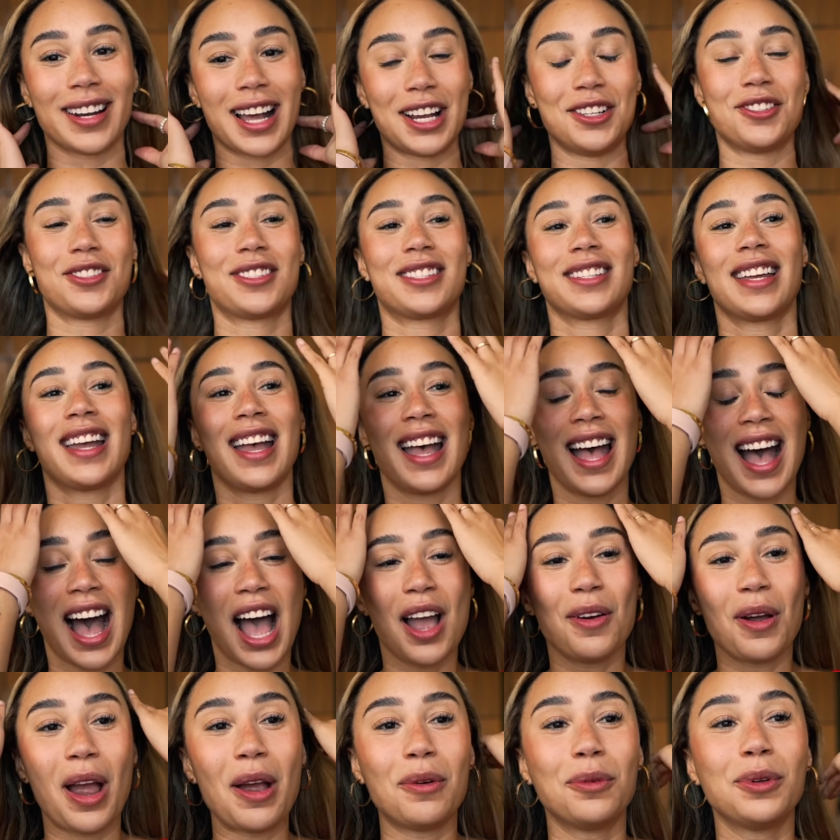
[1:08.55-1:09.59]

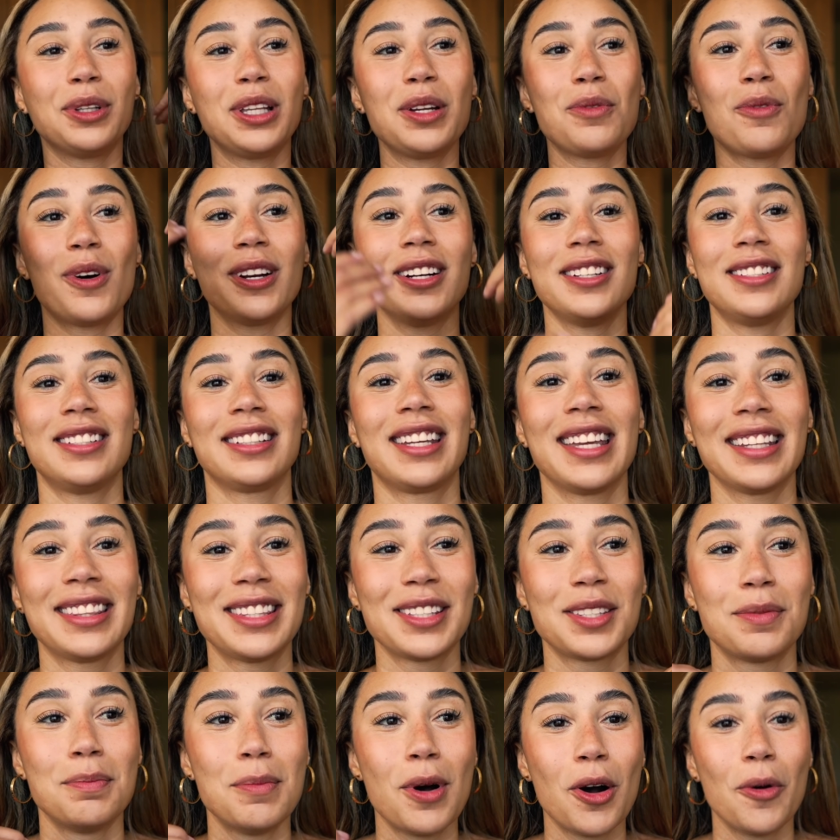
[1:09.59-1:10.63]
I really wanted to get
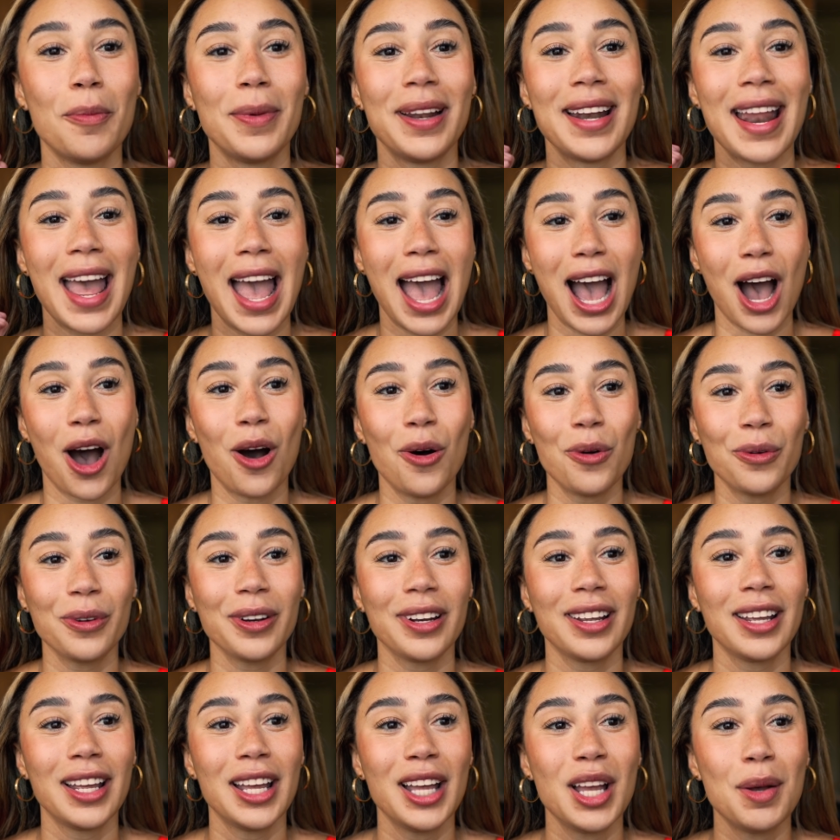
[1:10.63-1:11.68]
this moment
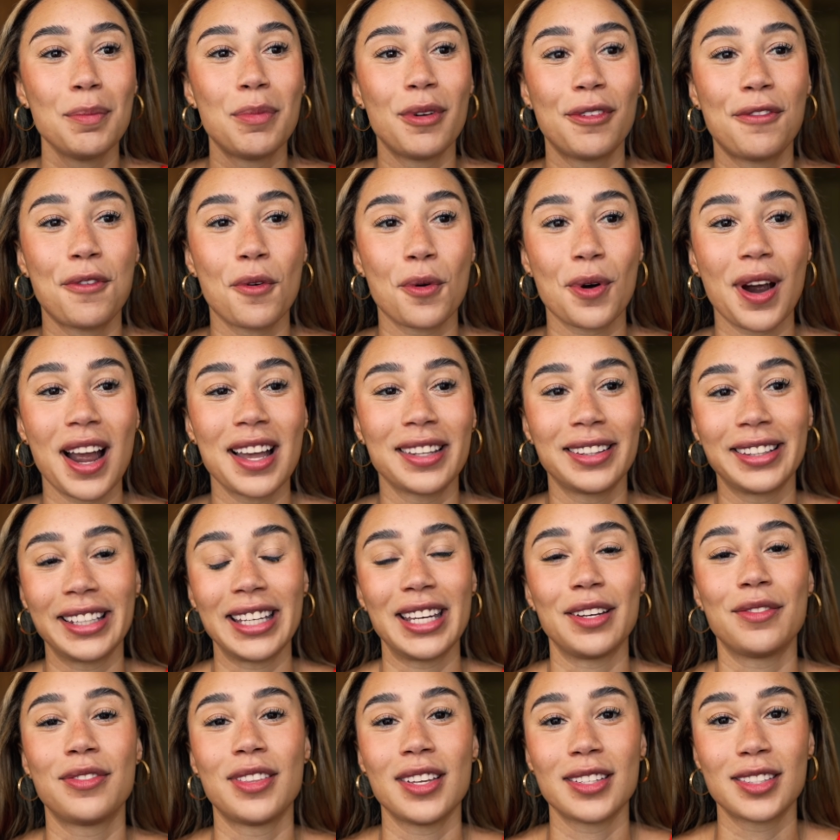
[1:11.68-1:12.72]
out before I
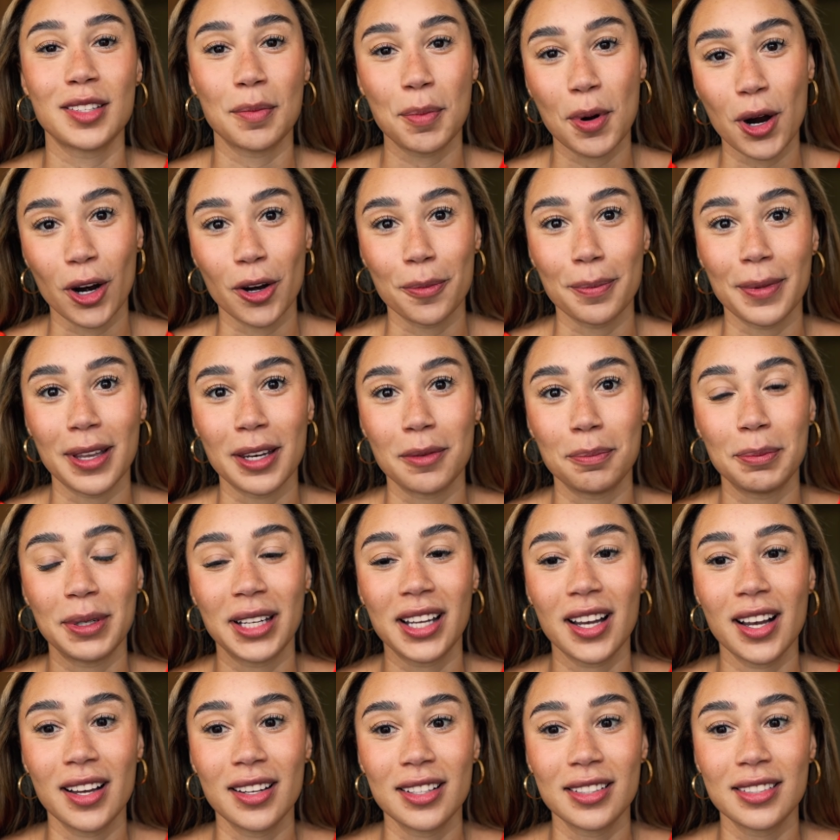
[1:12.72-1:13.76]
leave this apartment,
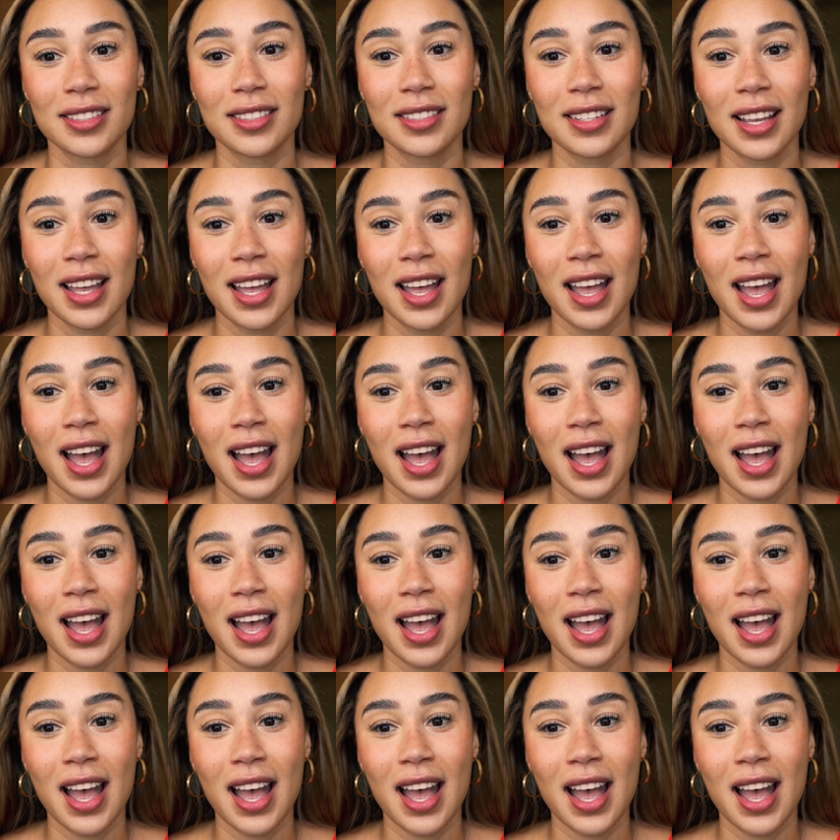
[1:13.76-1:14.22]
because